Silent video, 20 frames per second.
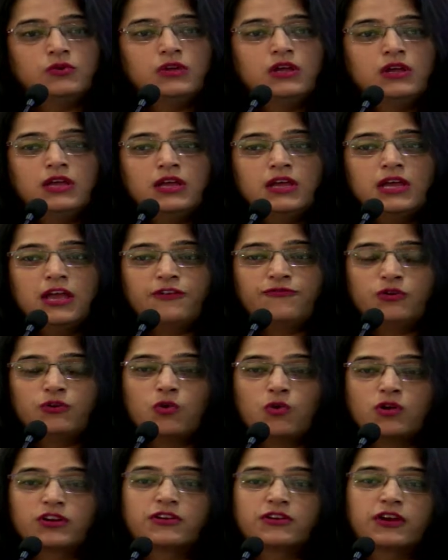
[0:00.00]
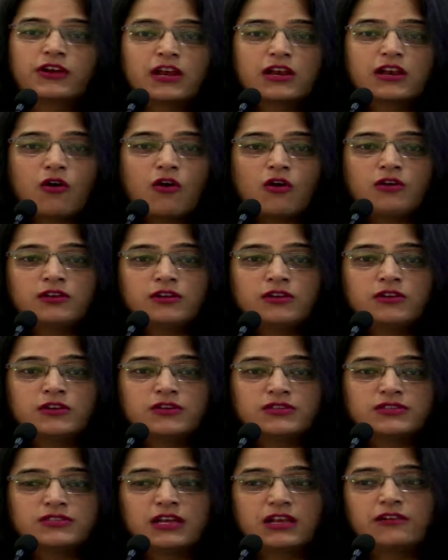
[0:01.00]
If you want to create content
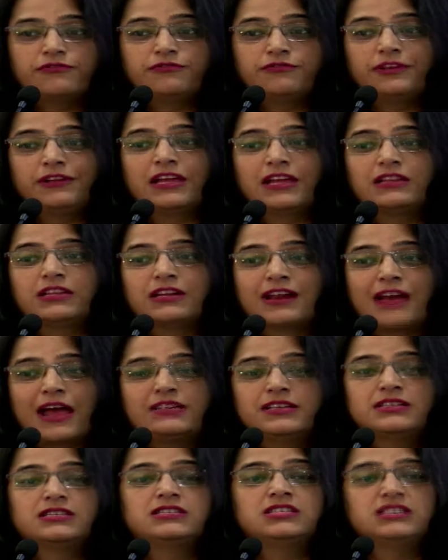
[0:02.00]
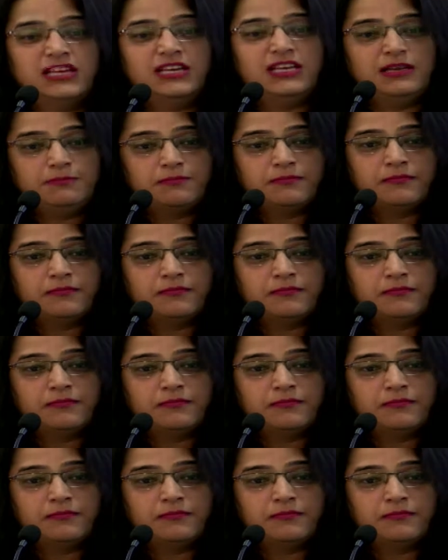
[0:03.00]
yourself, get the right team,